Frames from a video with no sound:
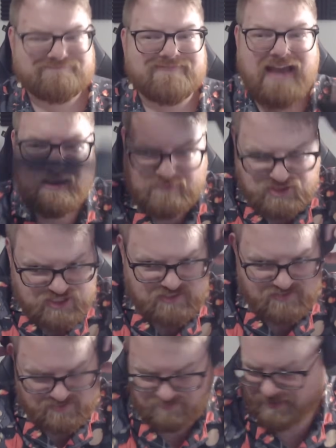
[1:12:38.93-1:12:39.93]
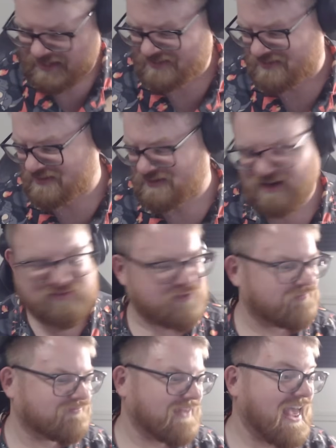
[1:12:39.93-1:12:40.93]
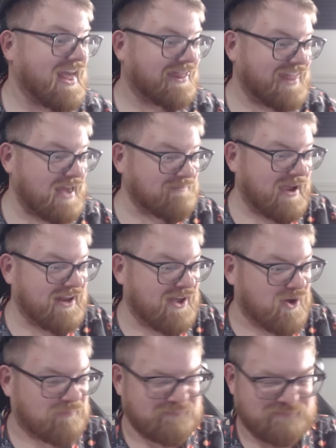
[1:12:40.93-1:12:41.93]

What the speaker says: I'm a genius. My headset's off. That might help.